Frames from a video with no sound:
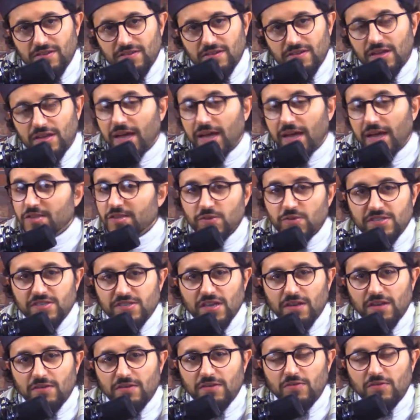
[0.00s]
As we
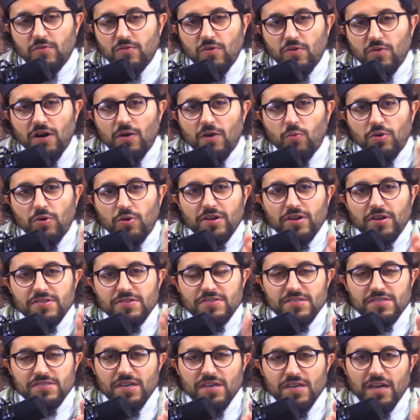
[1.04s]
said, our work in
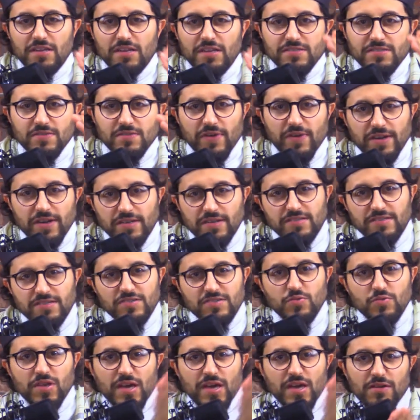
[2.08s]
society is divided into
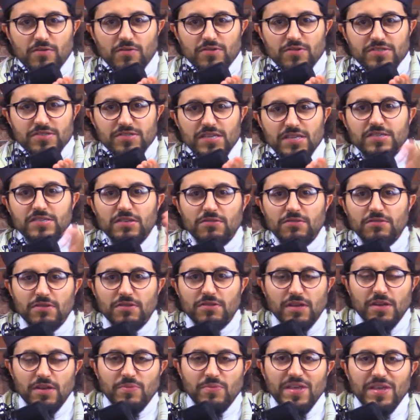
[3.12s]
two categories. It's either
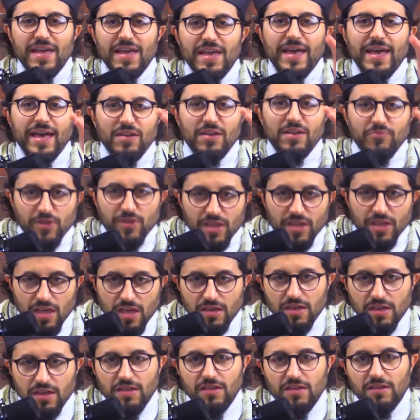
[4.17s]
going to be
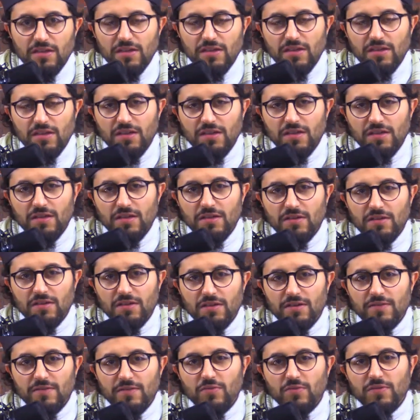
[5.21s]
advocating
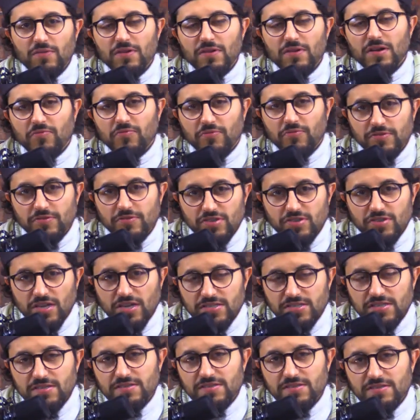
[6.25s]
for
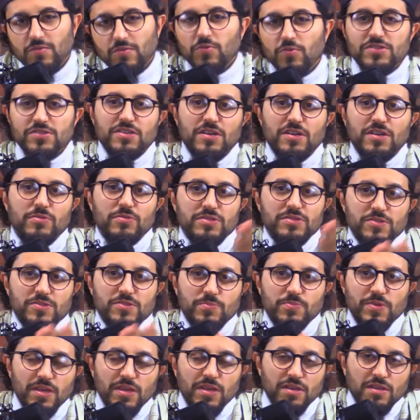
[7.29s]
justice, or it's going to
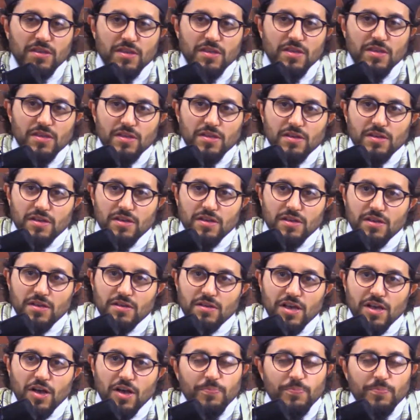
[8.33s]
be
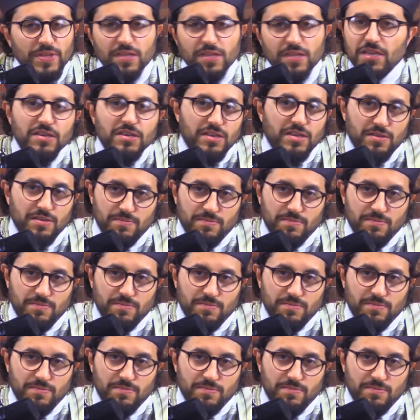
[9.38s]
helping the needy.